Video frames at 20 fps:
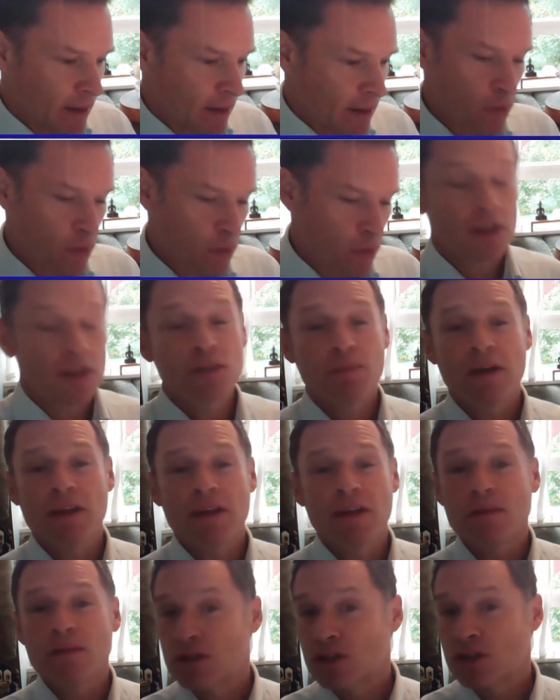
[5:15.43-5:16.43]
we're going to spend
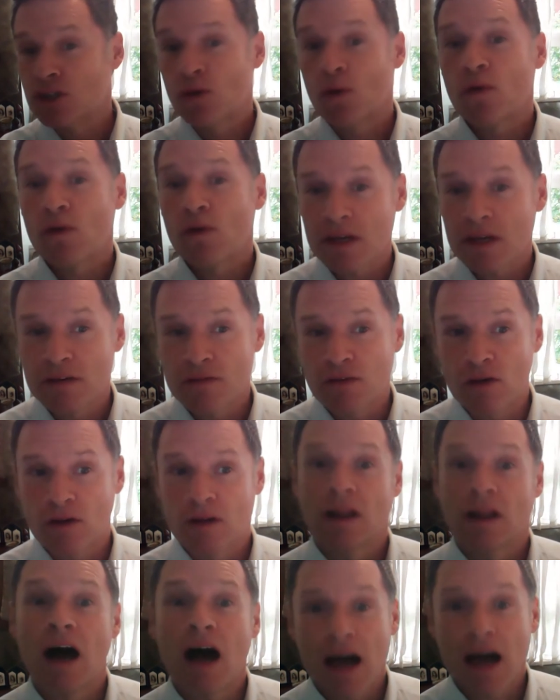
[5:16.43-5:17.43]
the majority of our
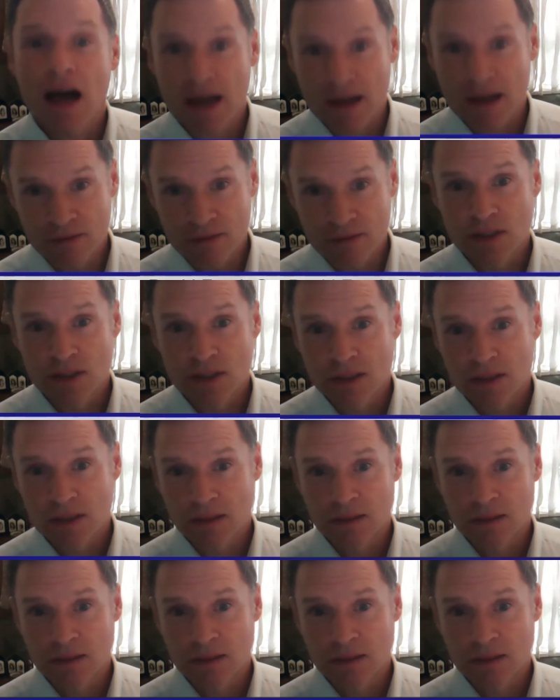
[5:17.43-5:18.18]
lives